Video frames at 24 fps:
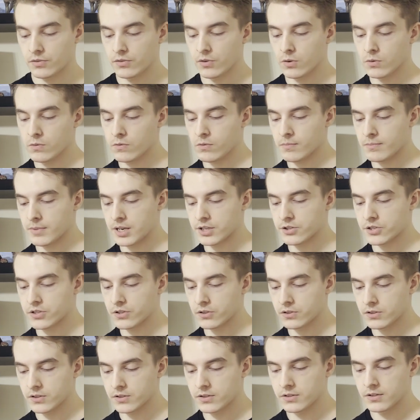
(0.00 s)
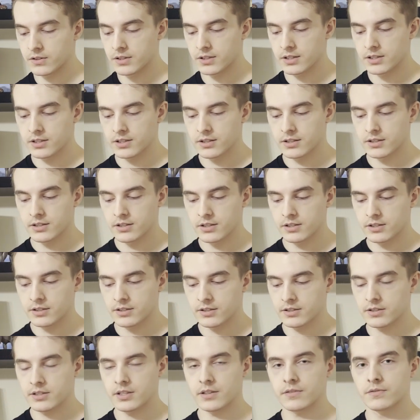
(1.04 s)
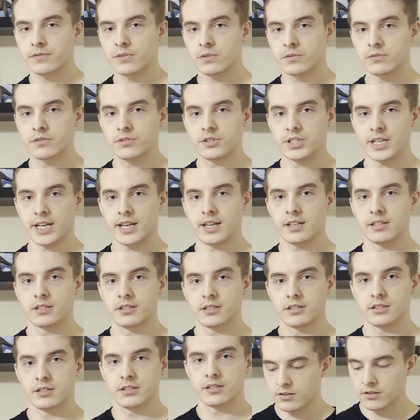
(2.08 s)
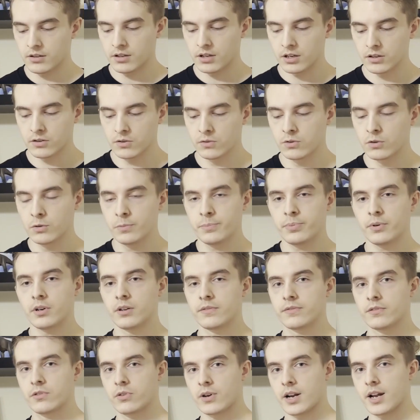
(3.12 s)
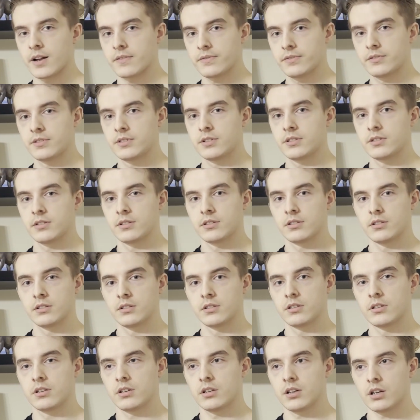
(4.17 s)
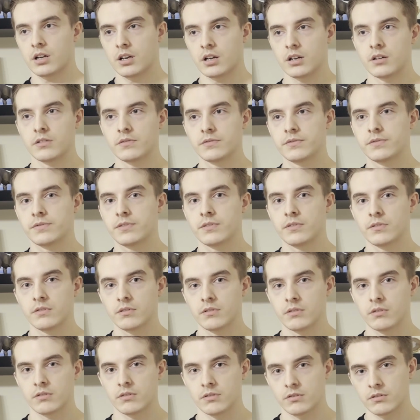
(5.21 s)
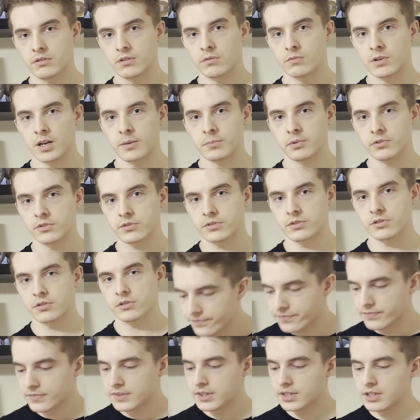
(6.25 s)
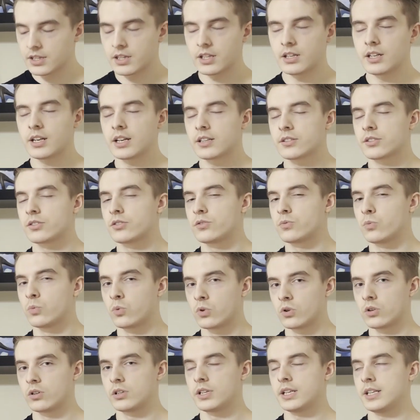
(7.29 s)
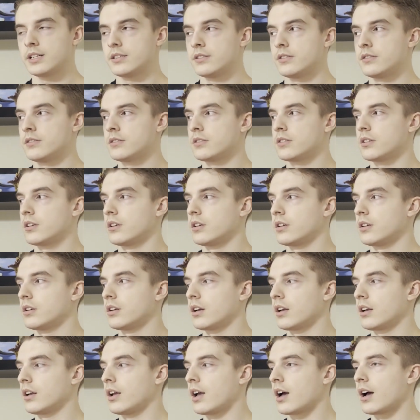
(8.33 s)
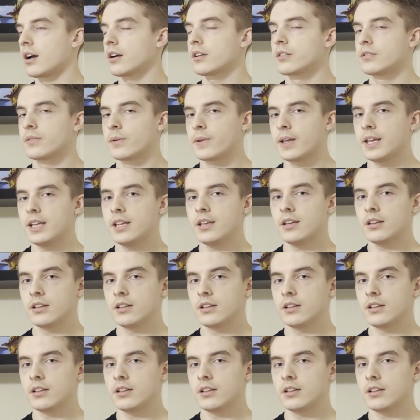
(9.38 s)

tho mashuk siavoncha, a group of craft of the rebels. The next word is naktagi.